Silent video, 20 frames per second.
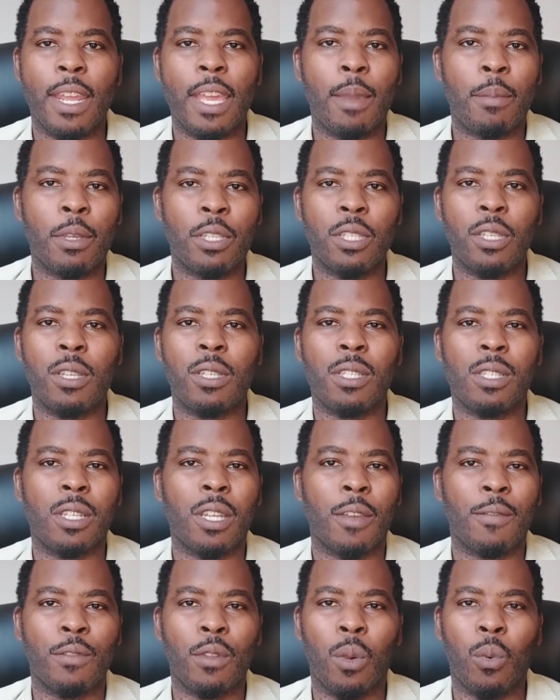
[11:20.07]
inhibitors and
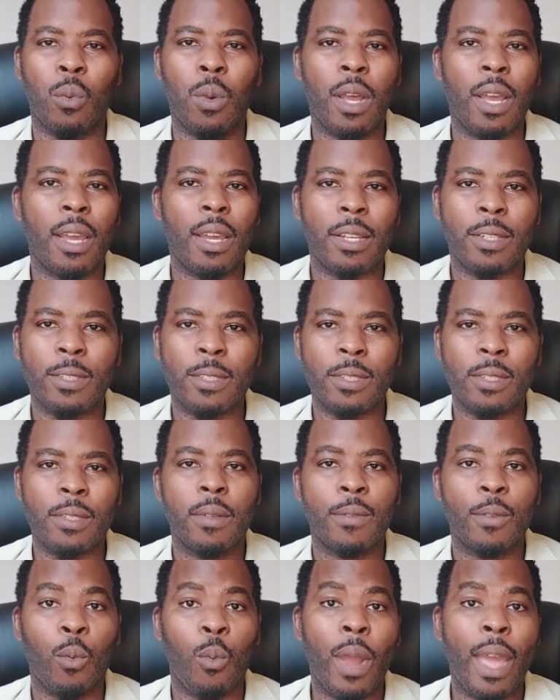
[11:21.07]
they've not worked
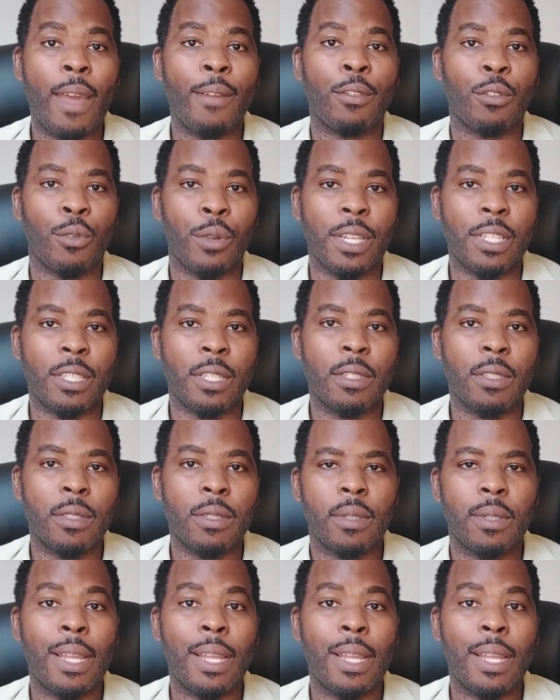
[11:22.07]
for whatever reason,